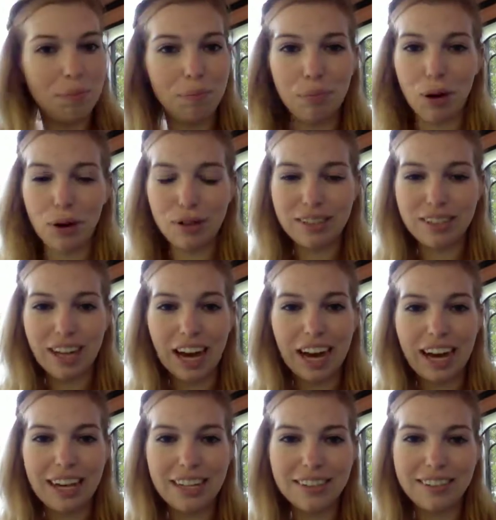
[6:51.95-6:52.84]
both
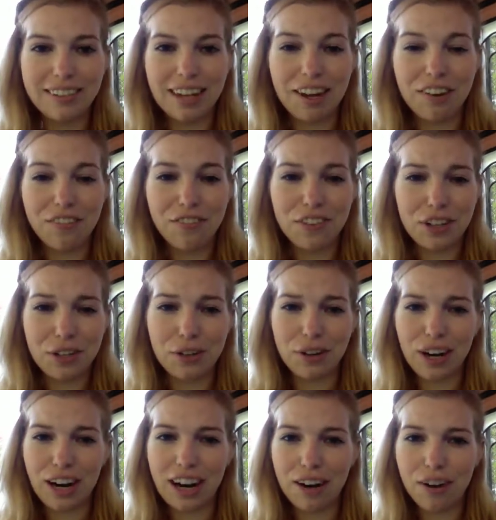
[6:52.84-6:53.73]
sides and
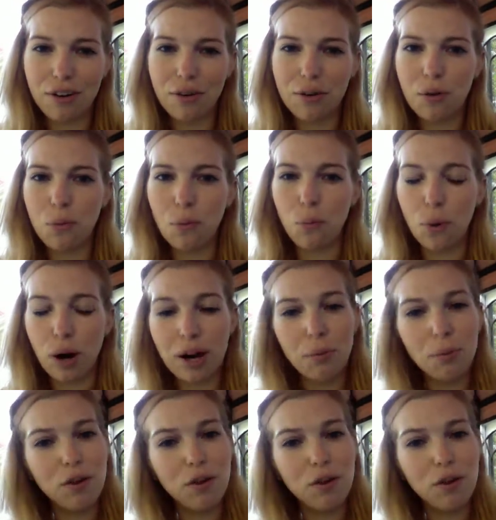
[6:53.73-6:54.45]
figure out what